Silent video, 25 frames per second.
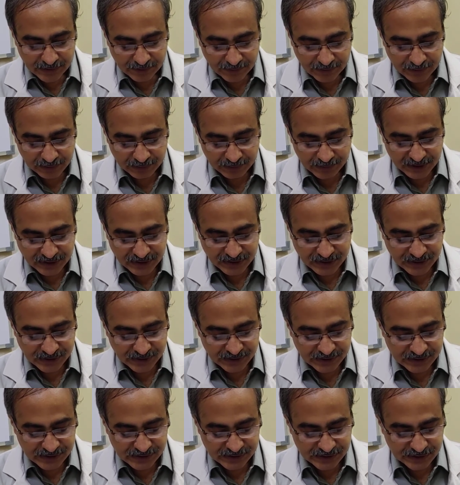when
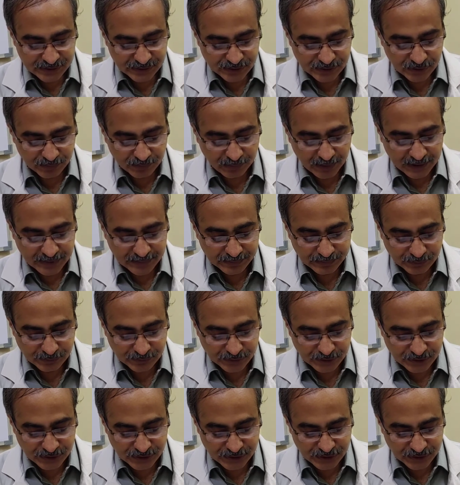patient is in supine
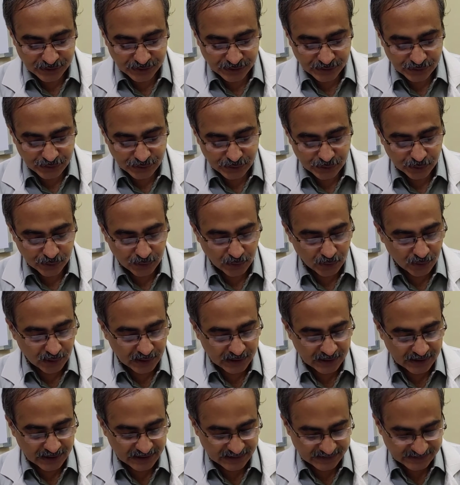position to
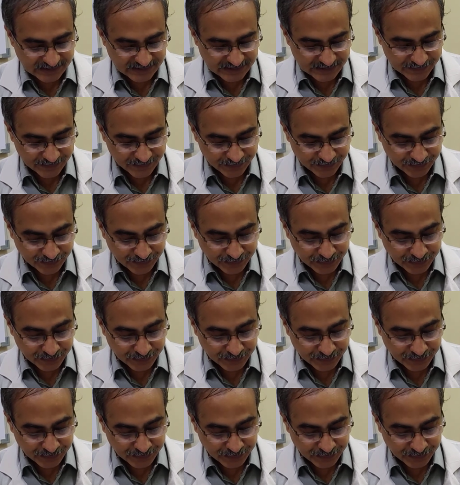lower legs.